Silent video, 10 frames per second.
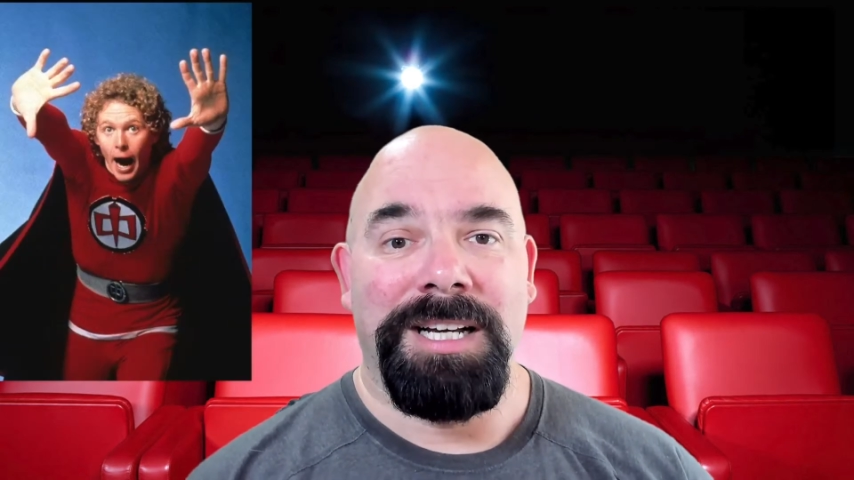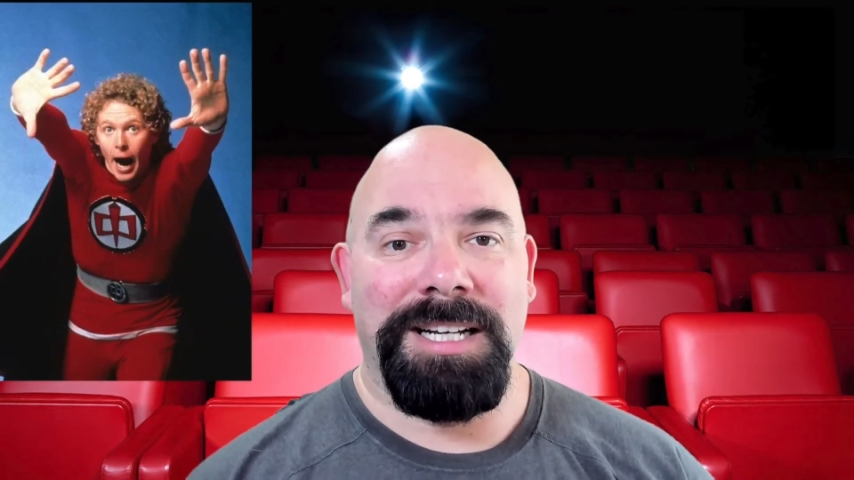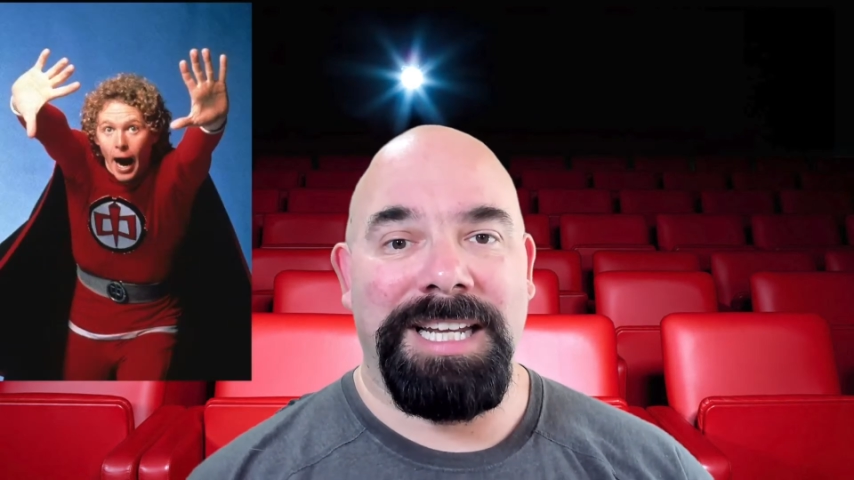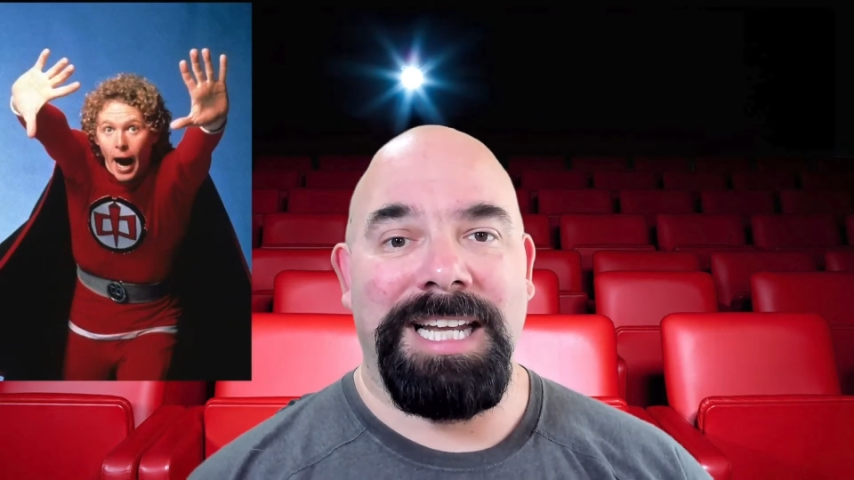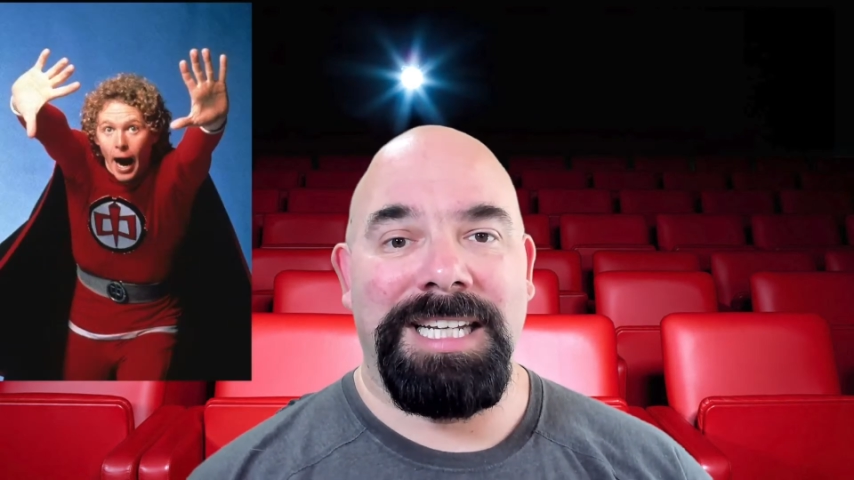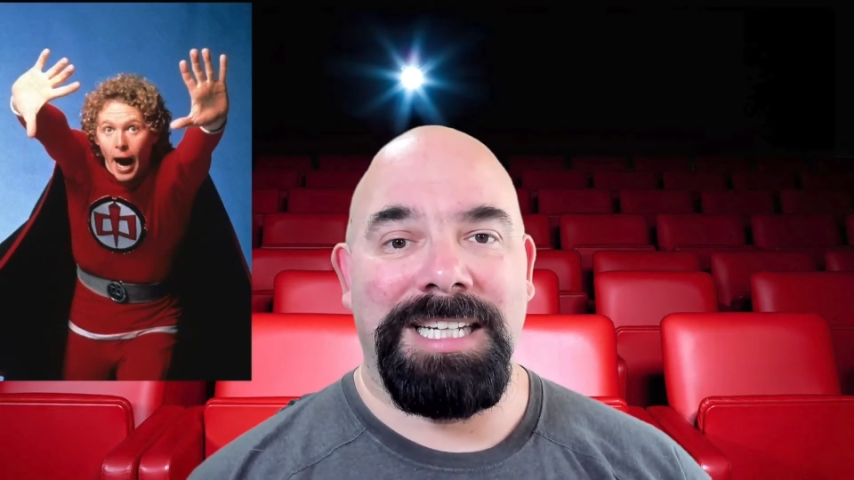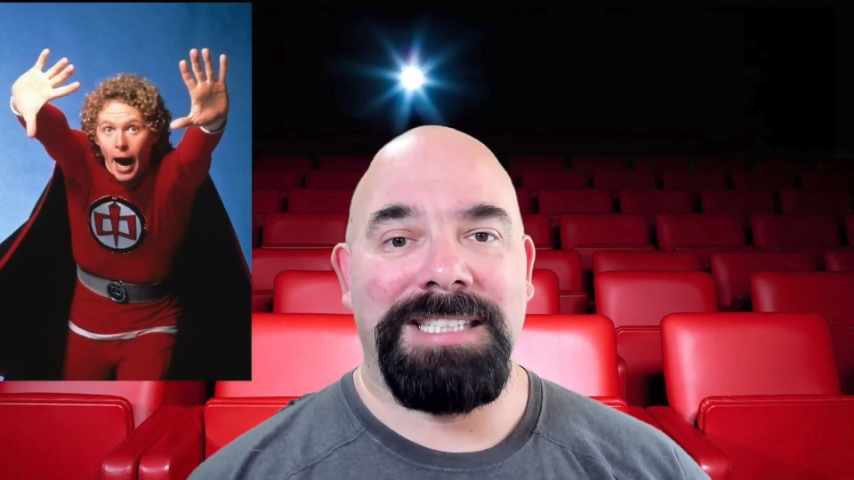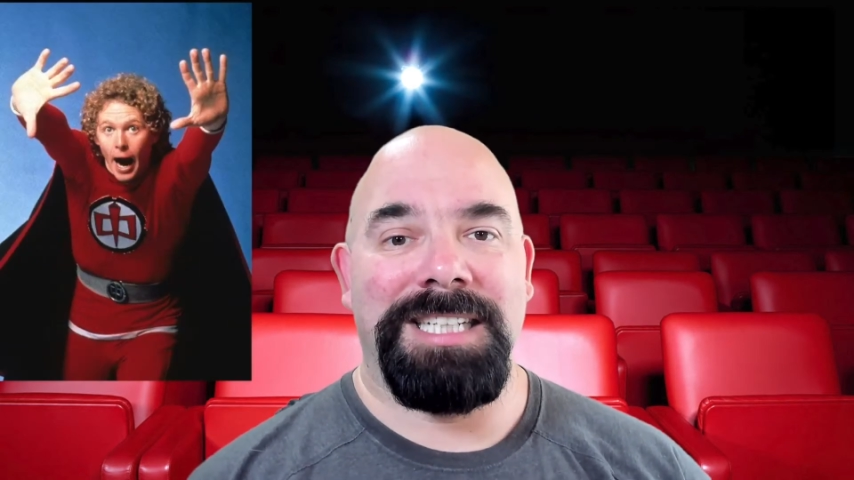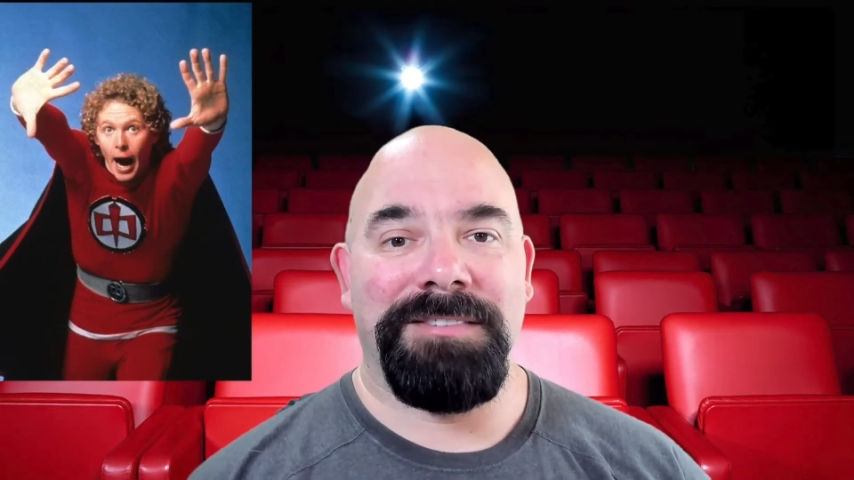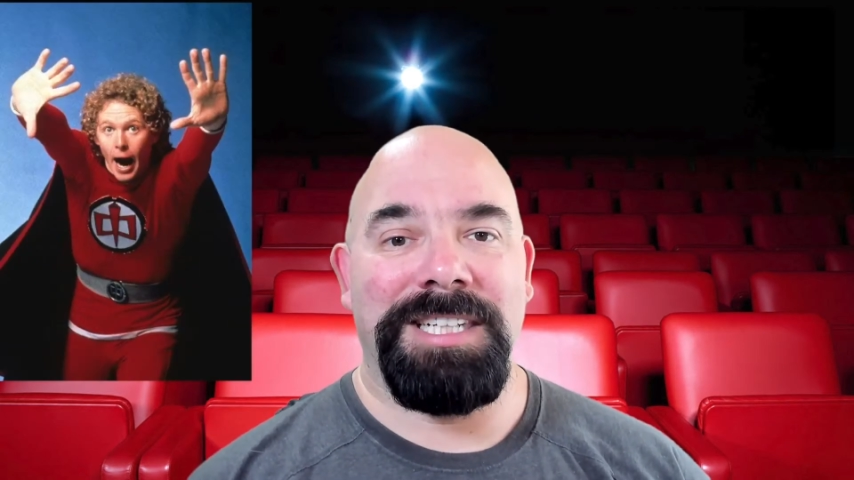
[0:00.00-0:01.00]
an 80s
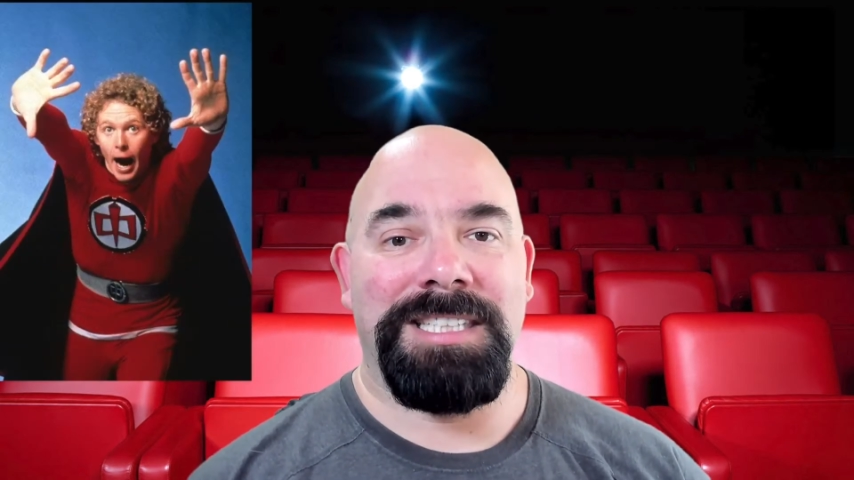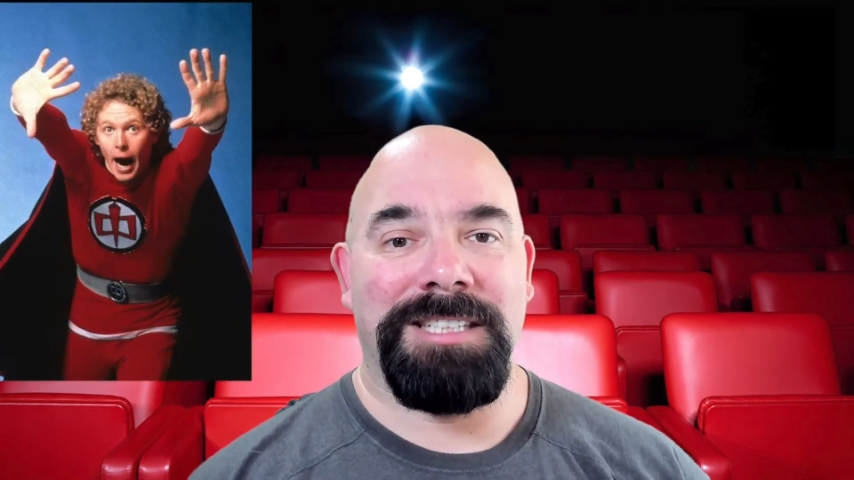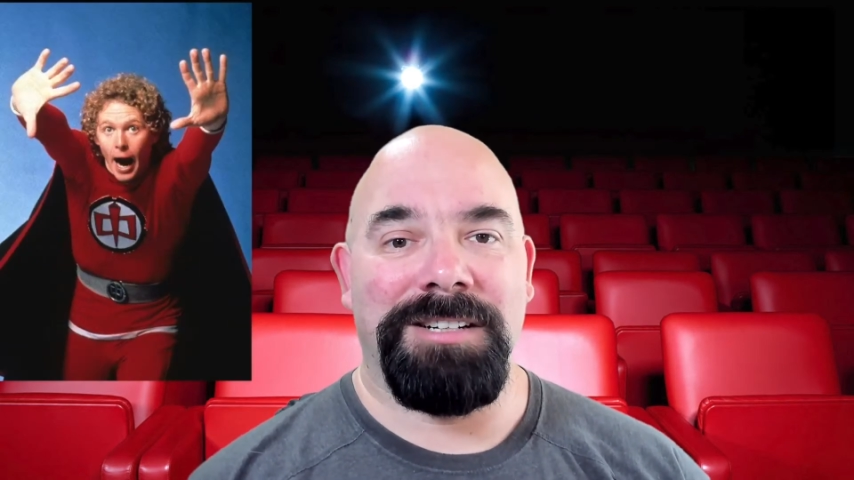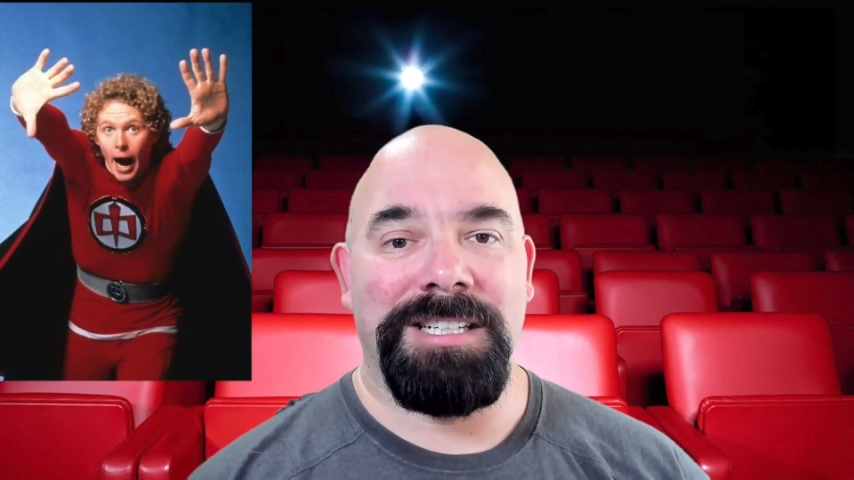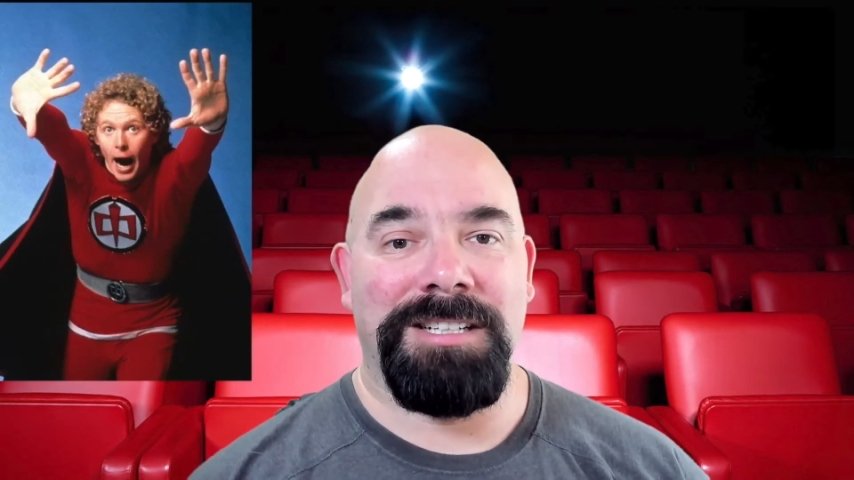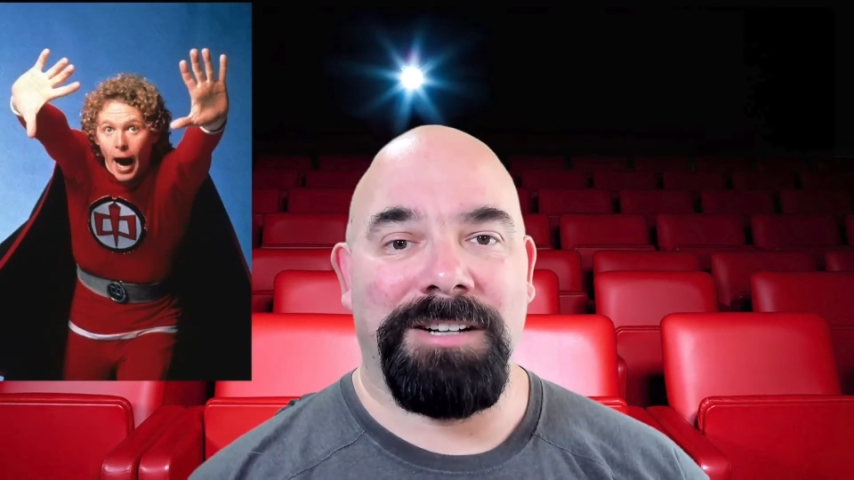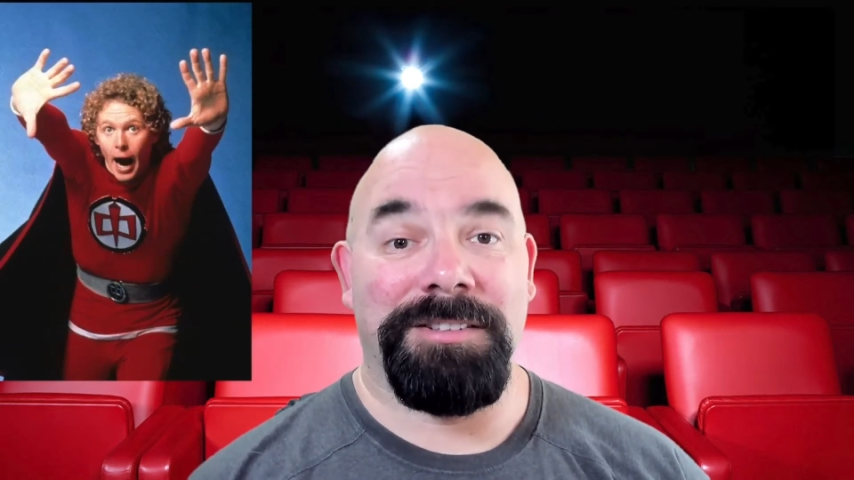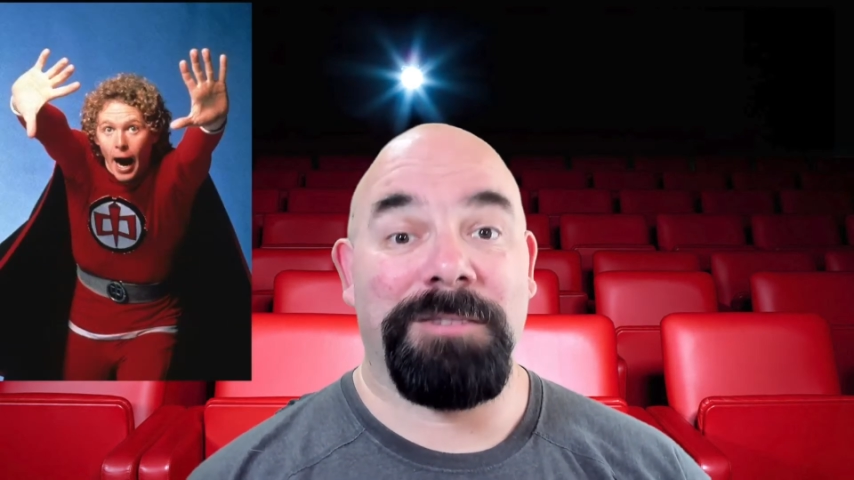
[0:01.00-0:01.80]
TV series called